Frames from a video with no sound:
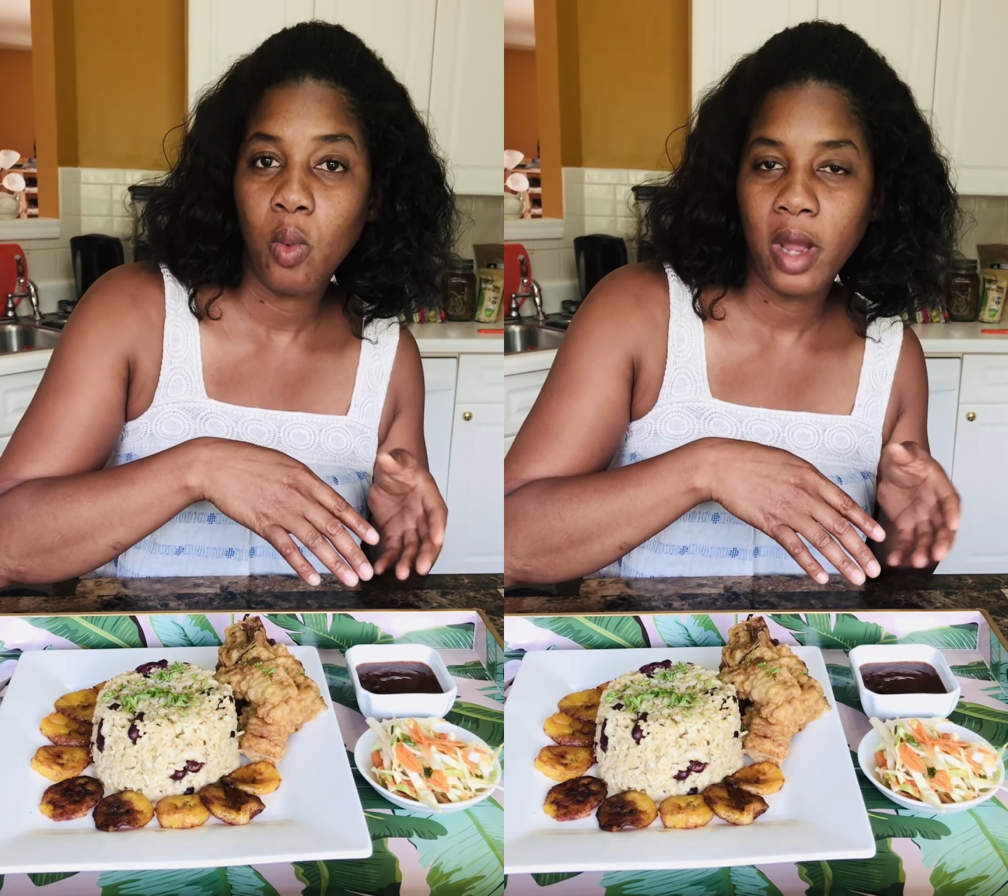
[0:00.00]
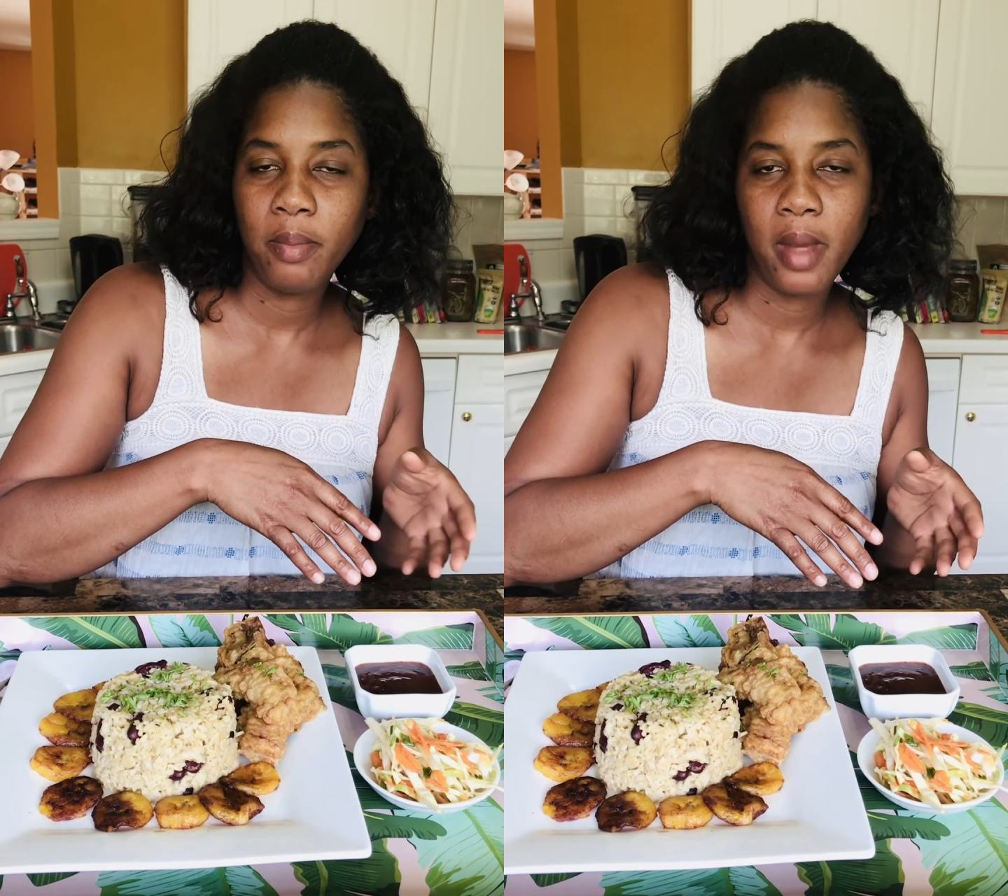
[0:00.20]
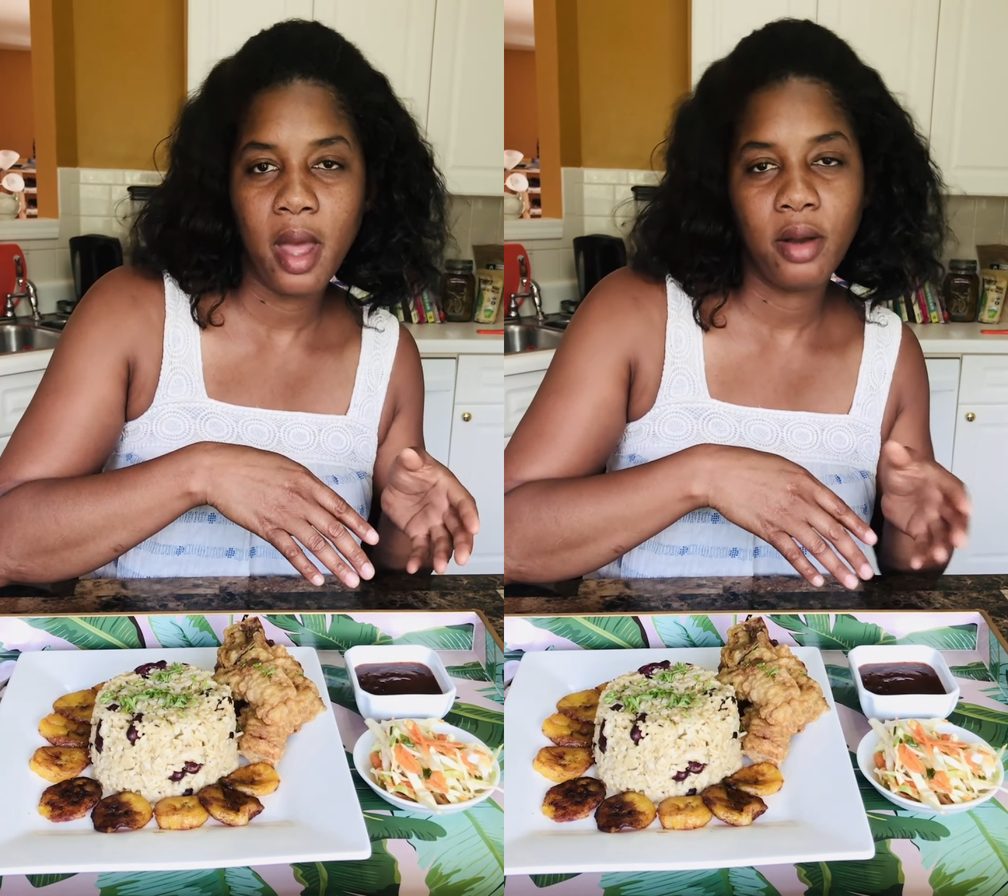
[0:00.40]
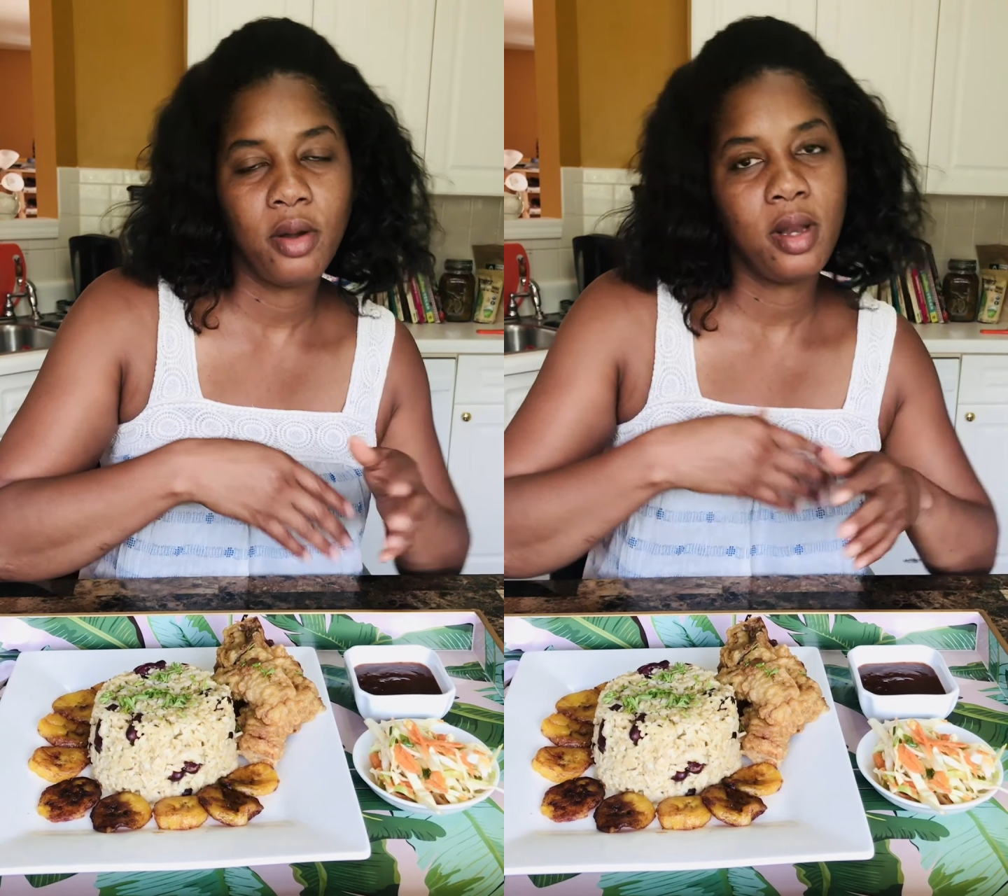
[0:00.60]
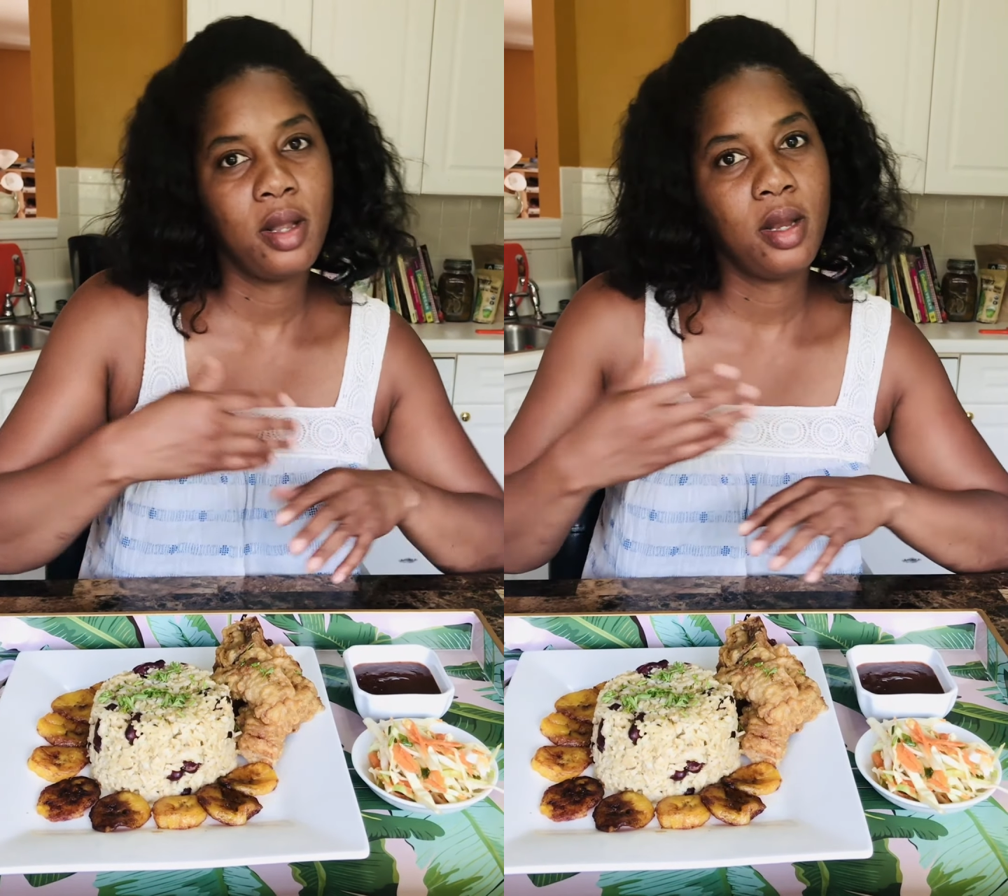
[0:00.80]
wet batter
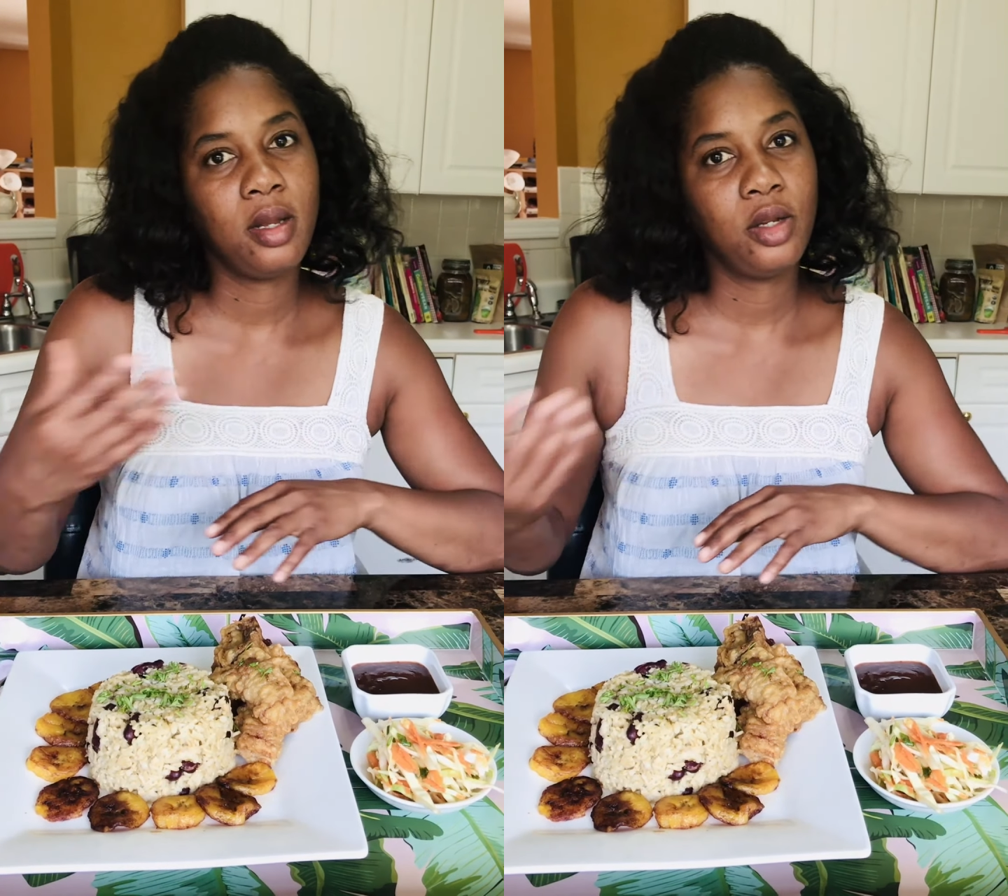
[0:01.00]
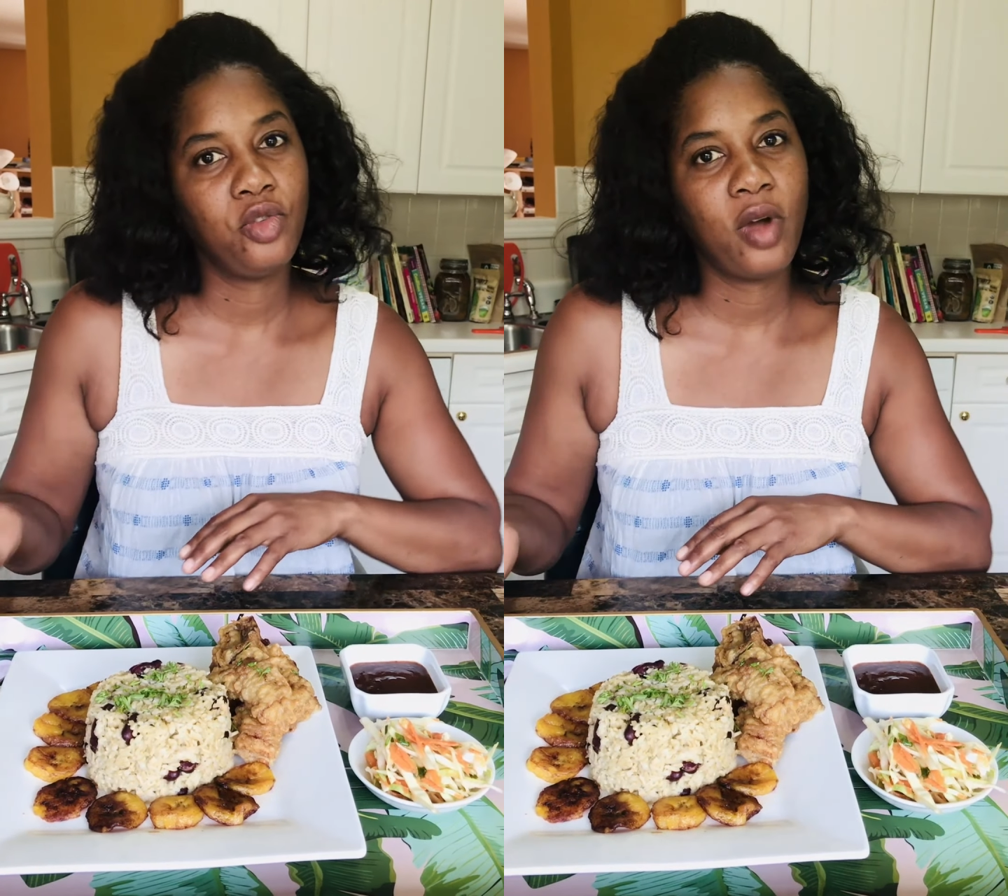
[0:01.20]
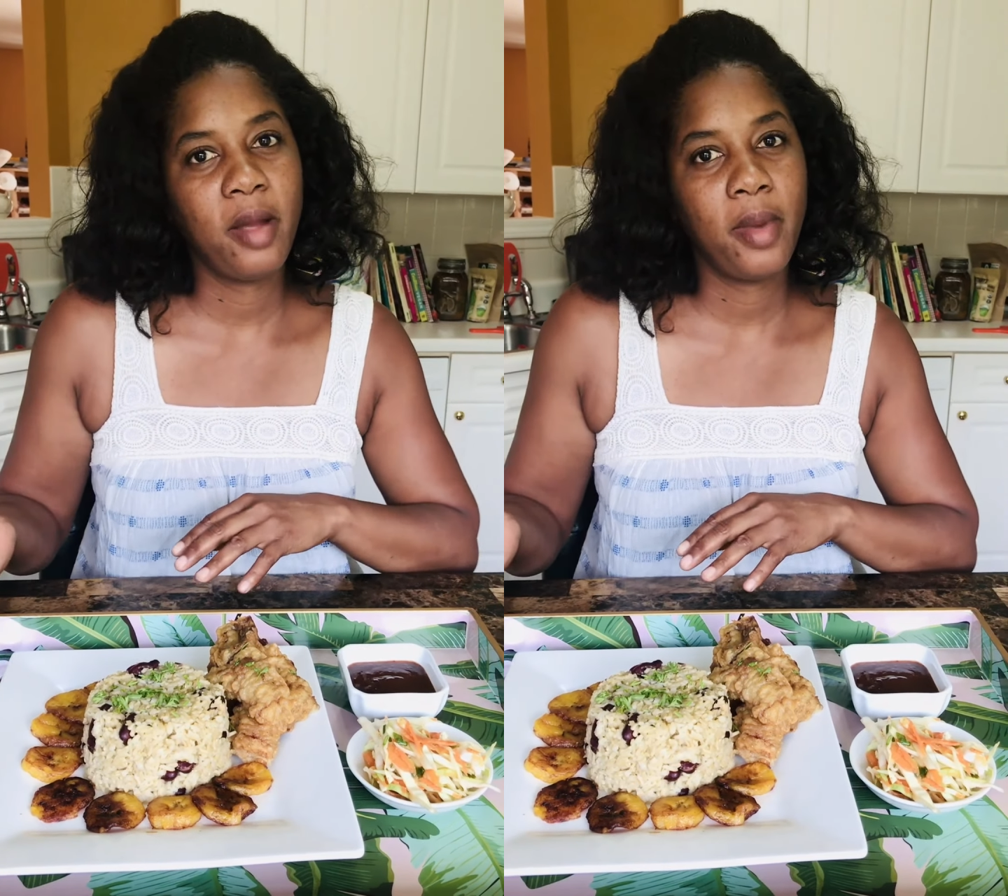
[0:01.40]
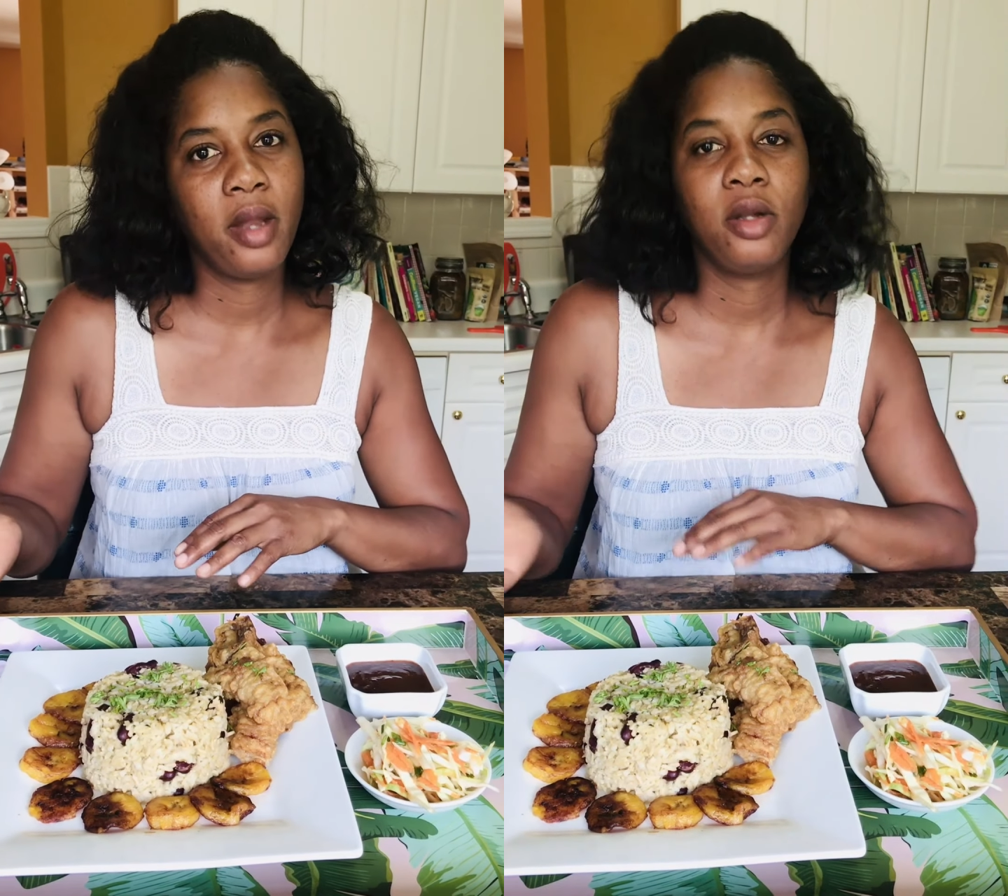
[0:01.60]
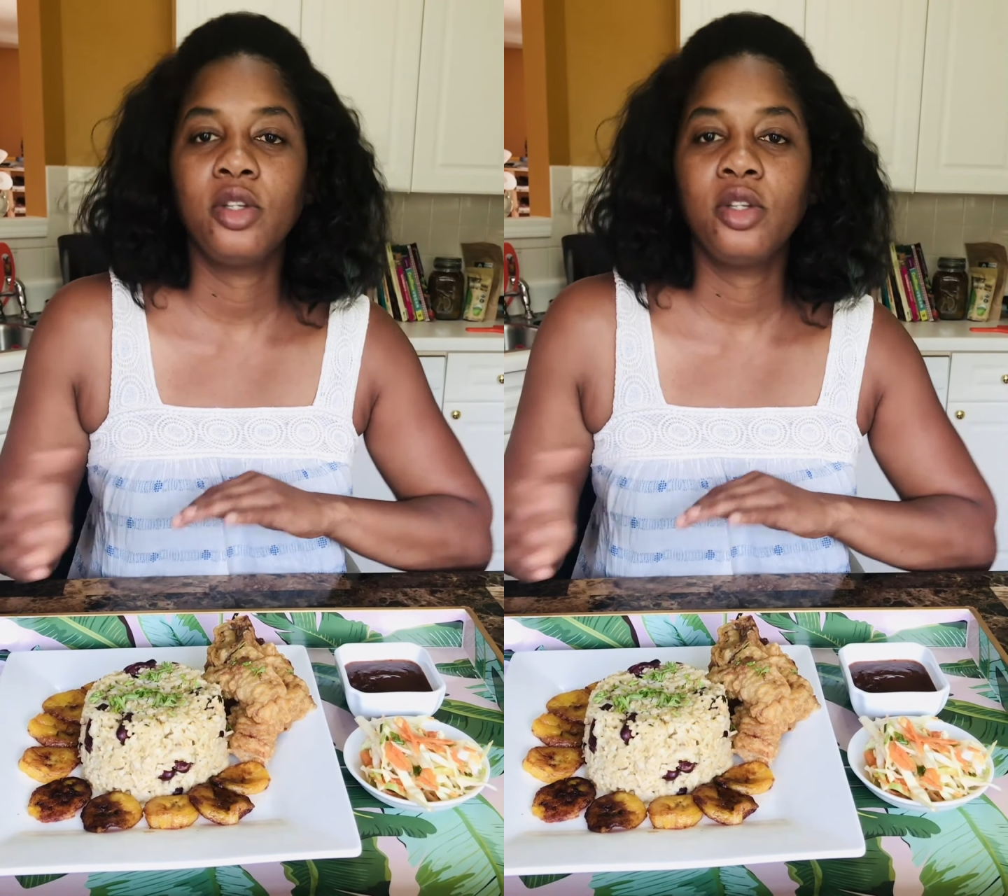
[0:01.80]
and then in the dry batter.